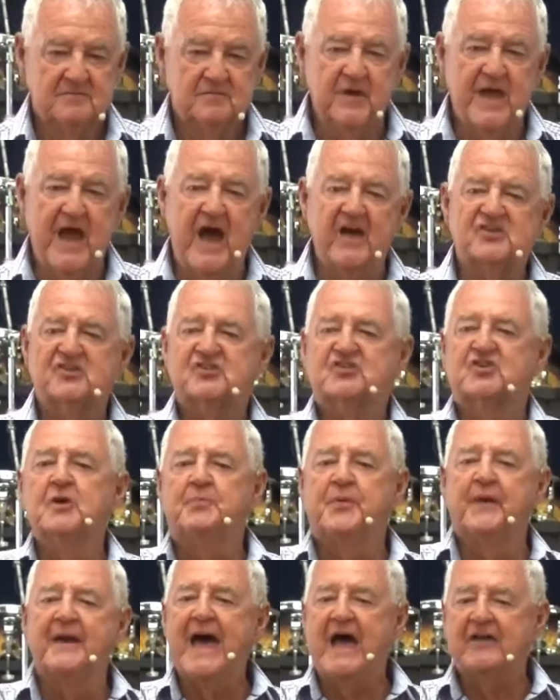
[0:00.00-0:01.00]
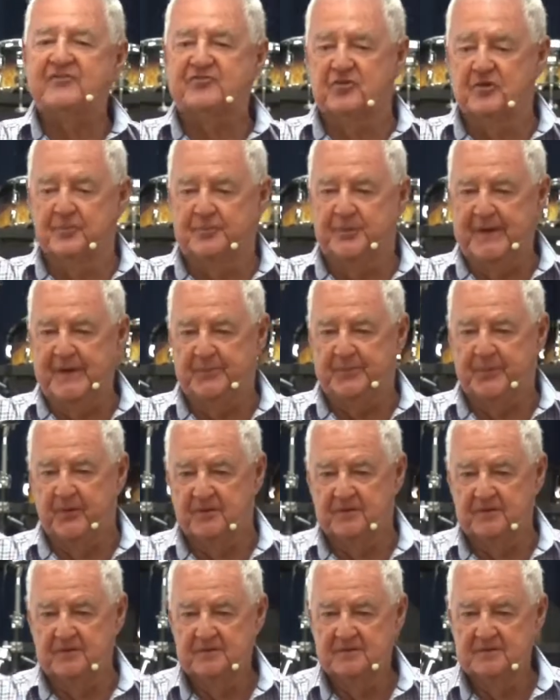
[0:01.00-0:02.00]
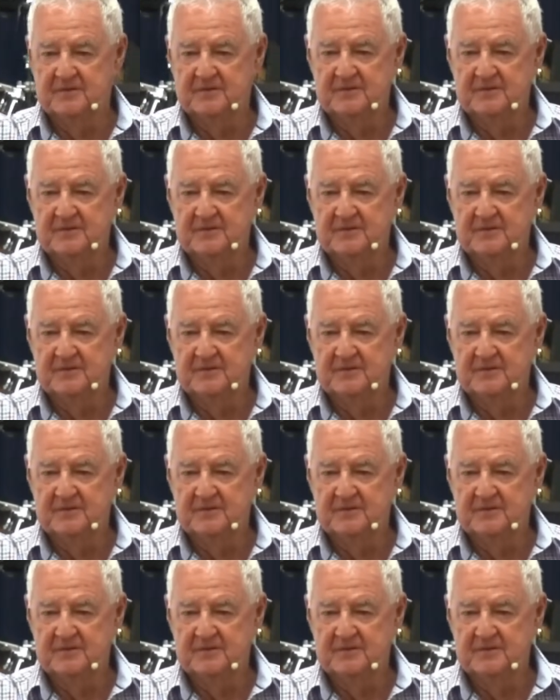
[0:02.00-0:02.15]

We are supernatural people.